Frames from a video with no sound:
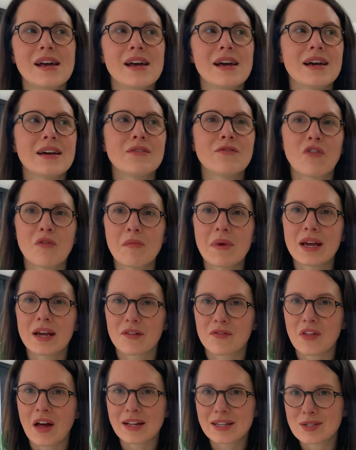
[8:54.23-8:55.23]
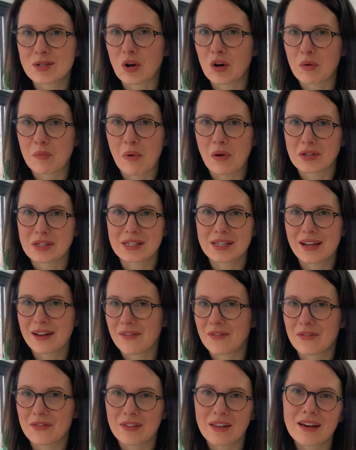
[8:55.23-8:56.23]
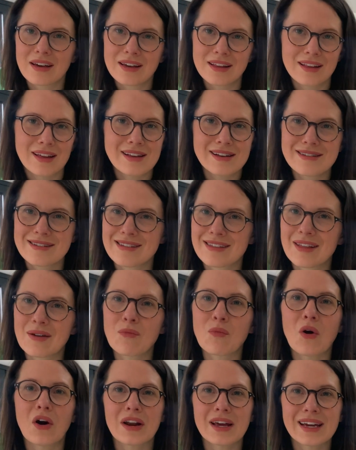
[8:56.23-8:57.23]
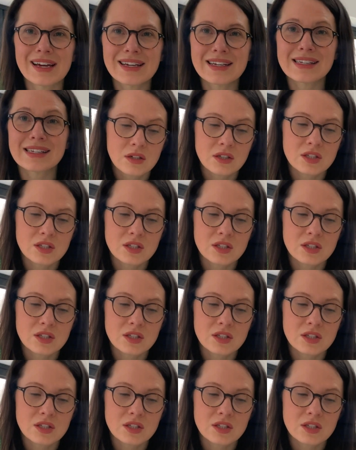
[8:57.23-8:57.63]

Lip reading: And for me, if that's not a positive, then what is?